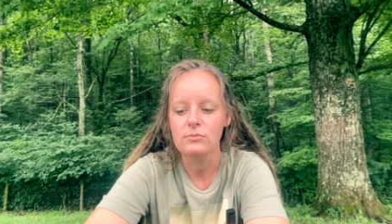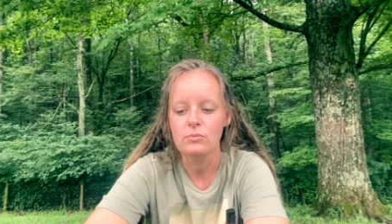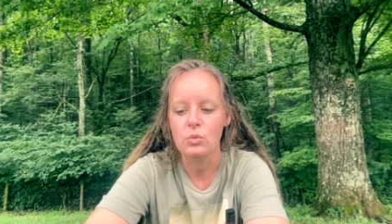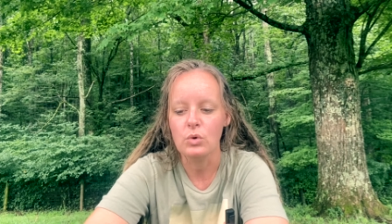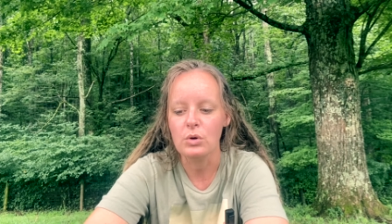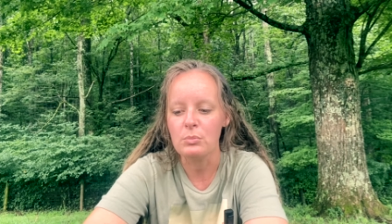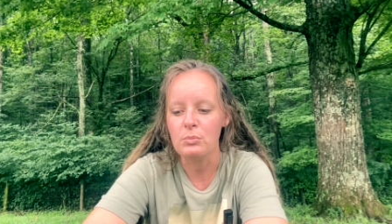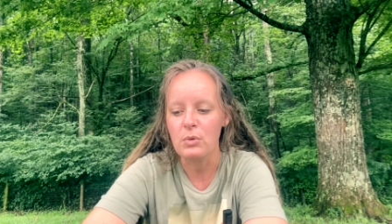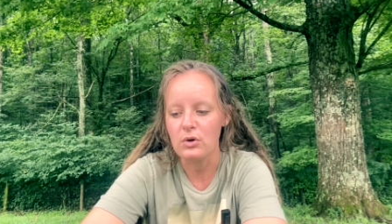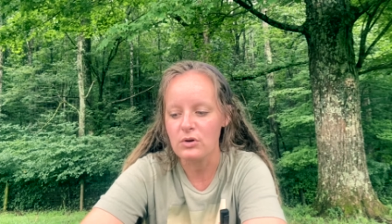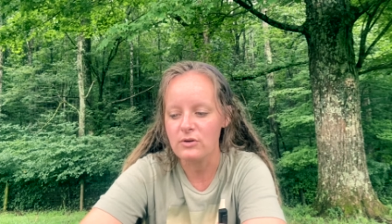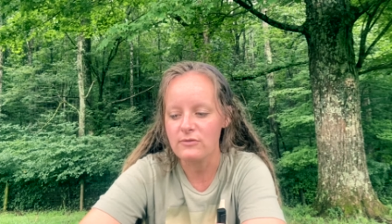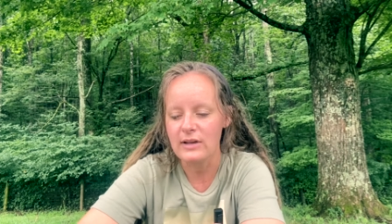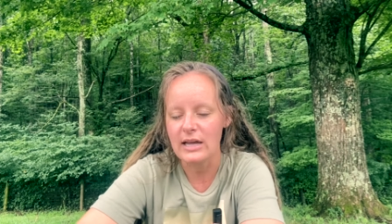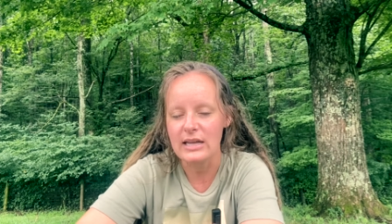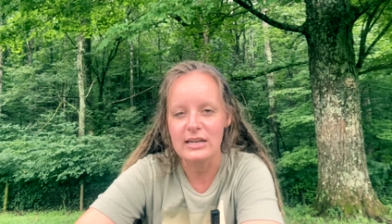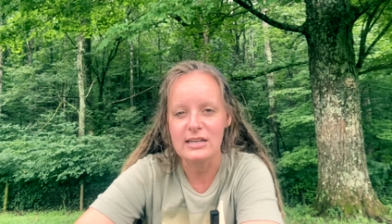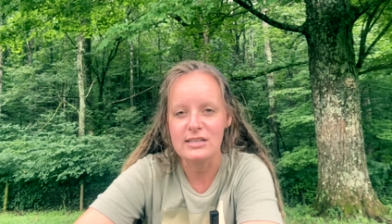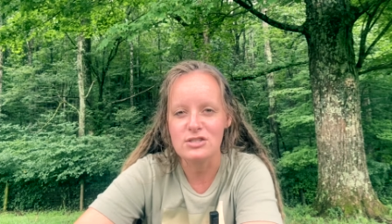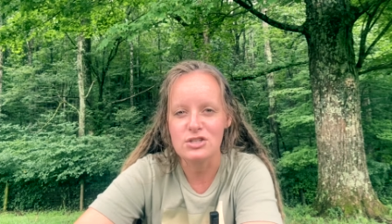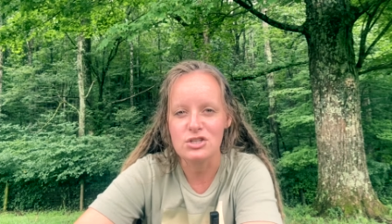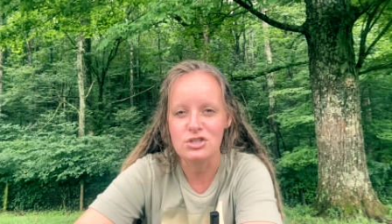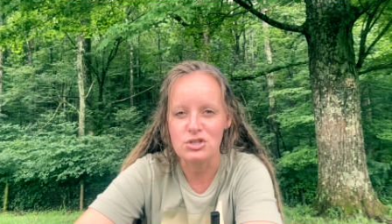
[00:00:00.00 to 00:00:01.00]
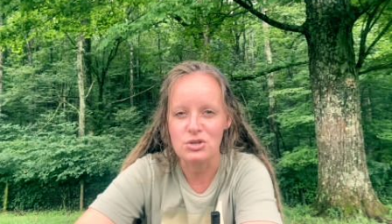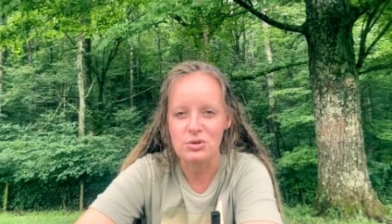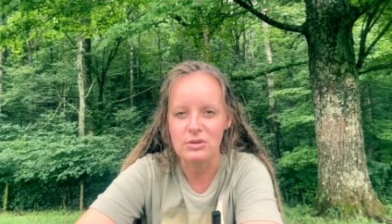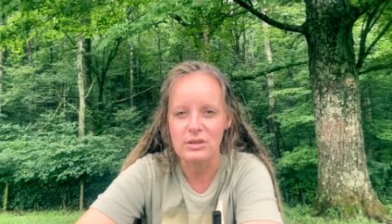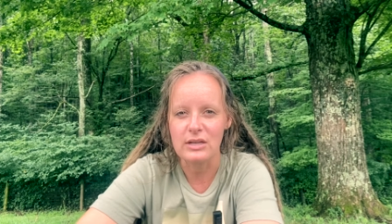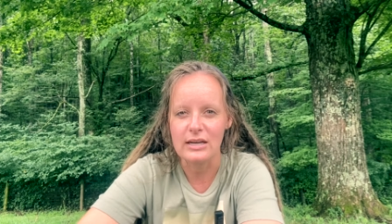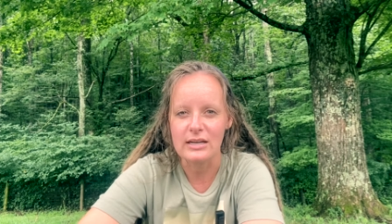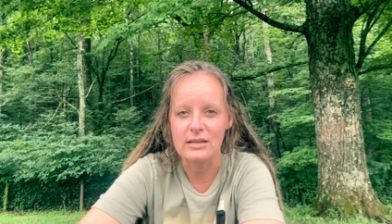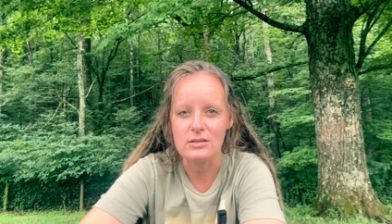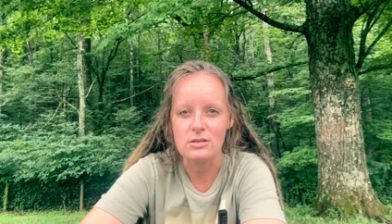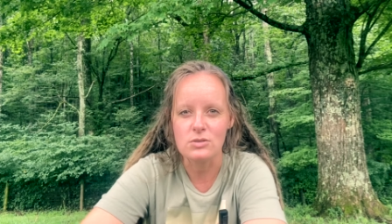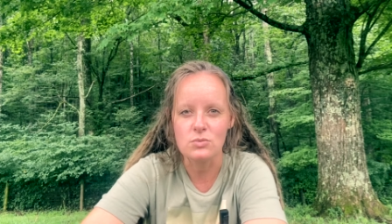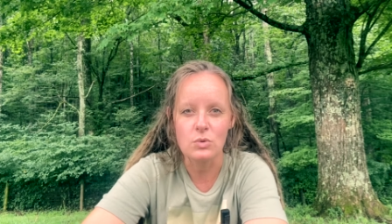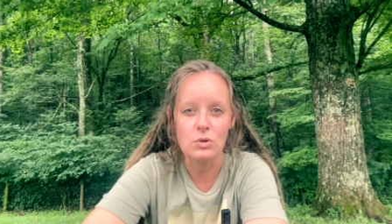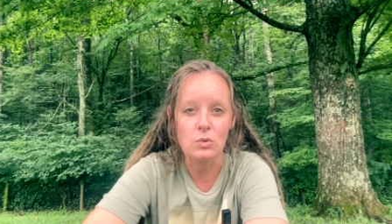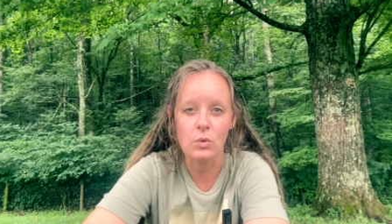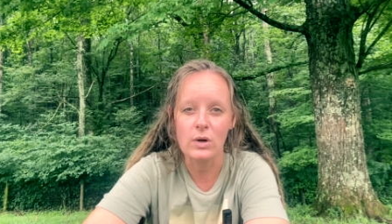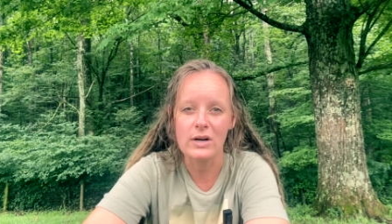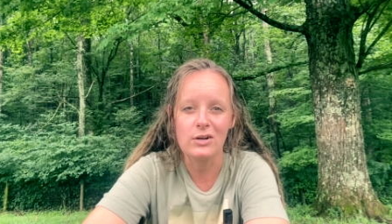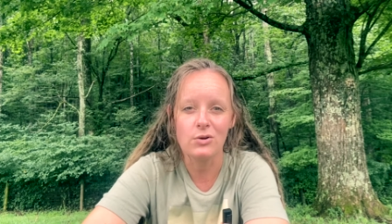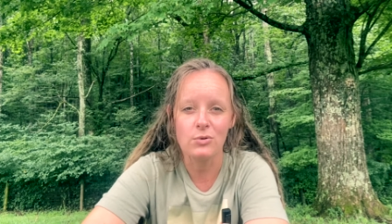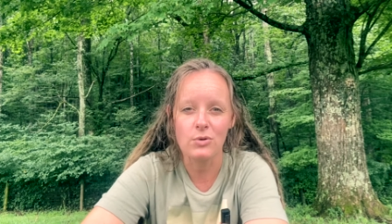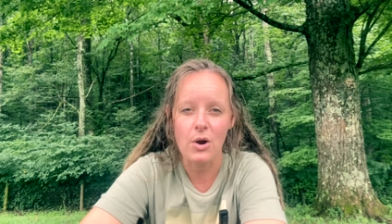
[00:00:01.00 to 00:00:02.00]
we're motivated to do things. We
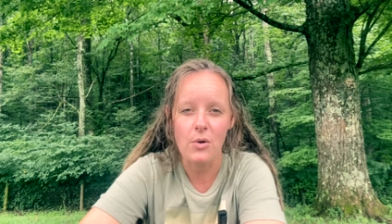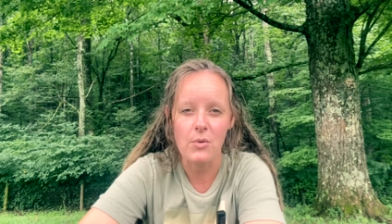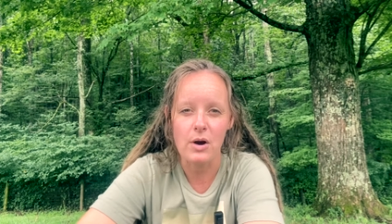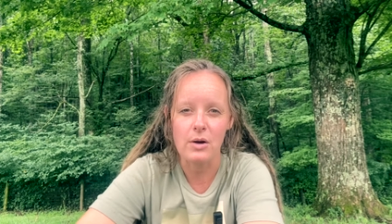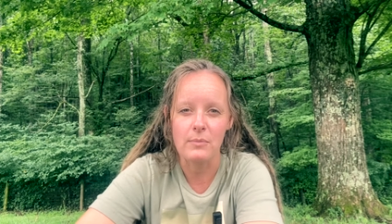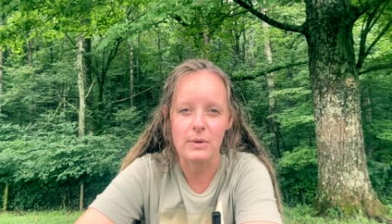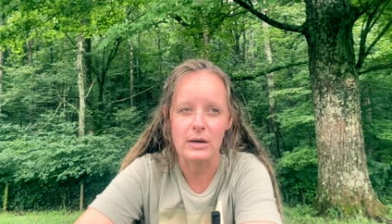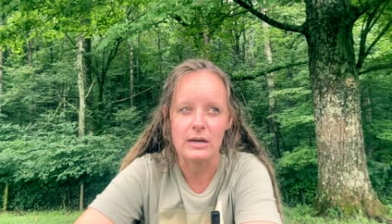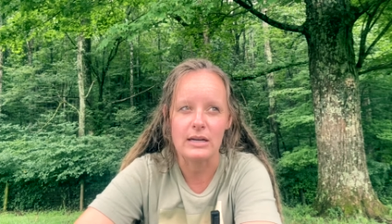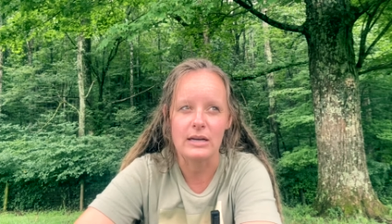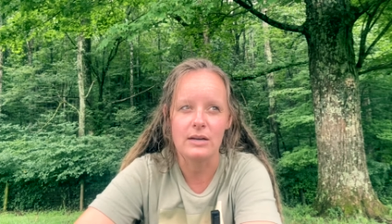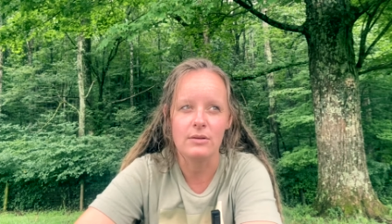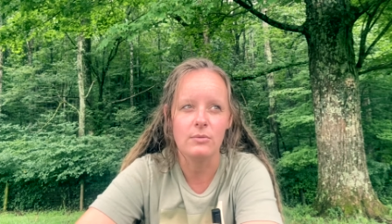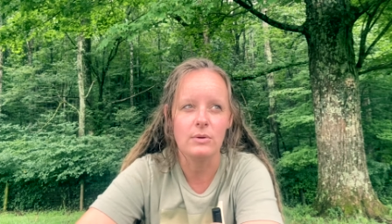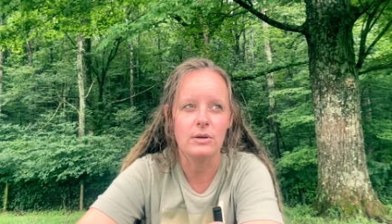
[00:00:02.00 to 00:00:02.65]
want to grow our money.